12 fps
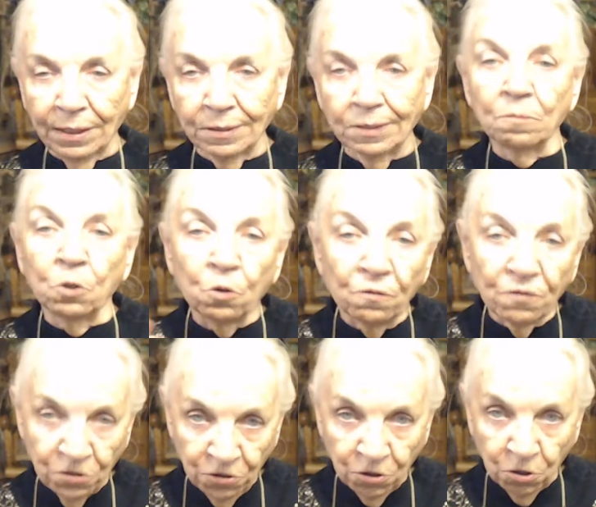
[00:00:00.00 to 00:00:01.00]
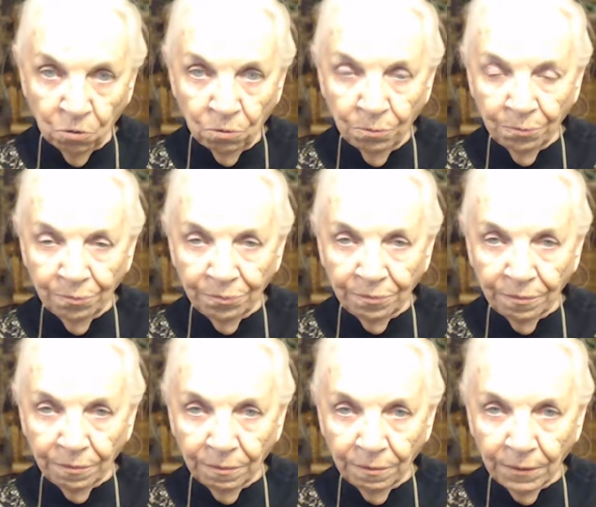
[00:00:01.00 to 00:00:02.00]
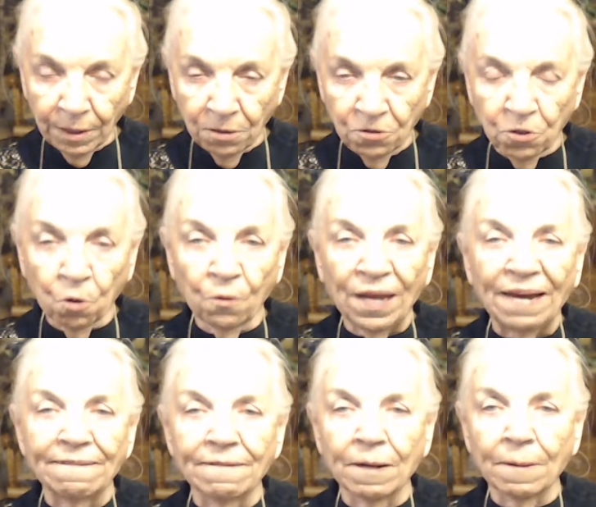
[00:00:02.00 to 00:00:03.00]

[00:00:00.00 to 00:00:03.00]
to move the stone so that